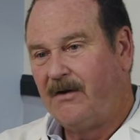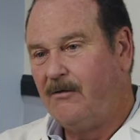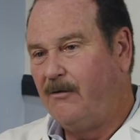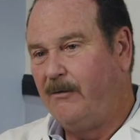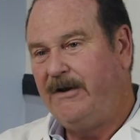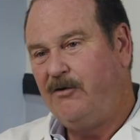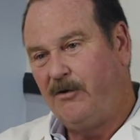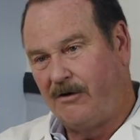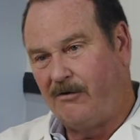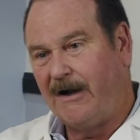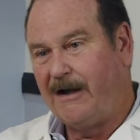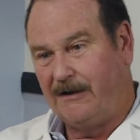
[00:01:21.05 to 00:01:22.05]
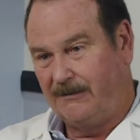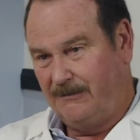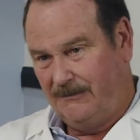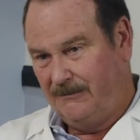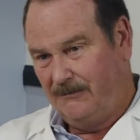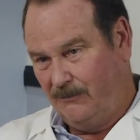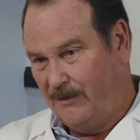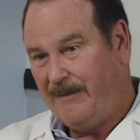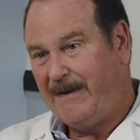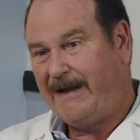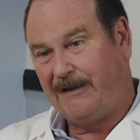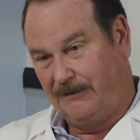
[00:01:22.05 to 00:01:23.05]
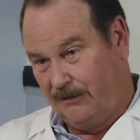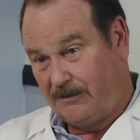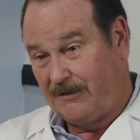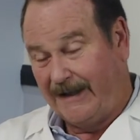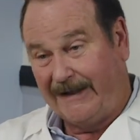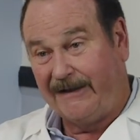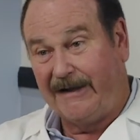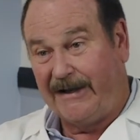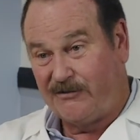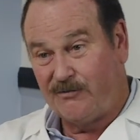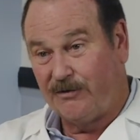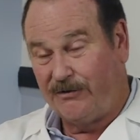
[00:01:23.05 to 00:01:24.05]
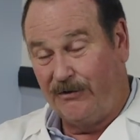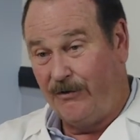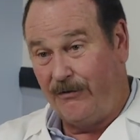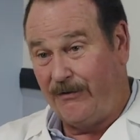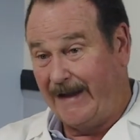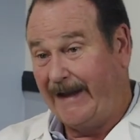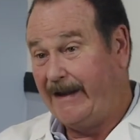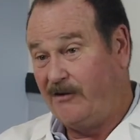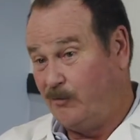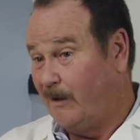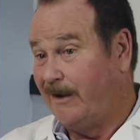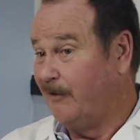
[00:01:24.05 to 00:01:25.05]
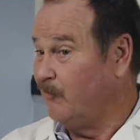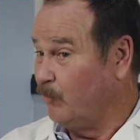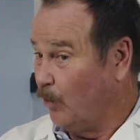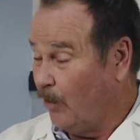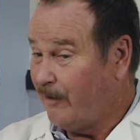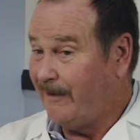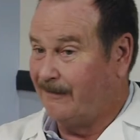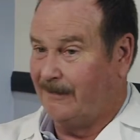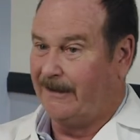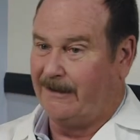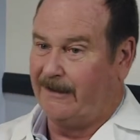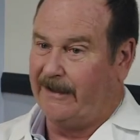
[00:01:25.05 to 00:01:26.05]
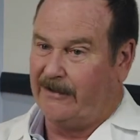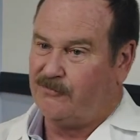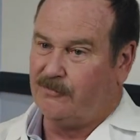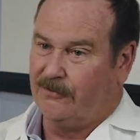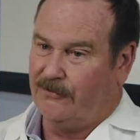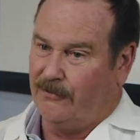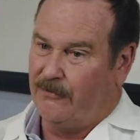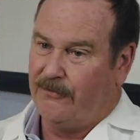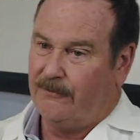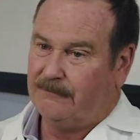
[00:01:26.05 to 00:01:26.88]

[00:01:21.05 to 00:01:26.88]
When we do a crown, we make it look like a natural tooth as well as working like a natural tooth.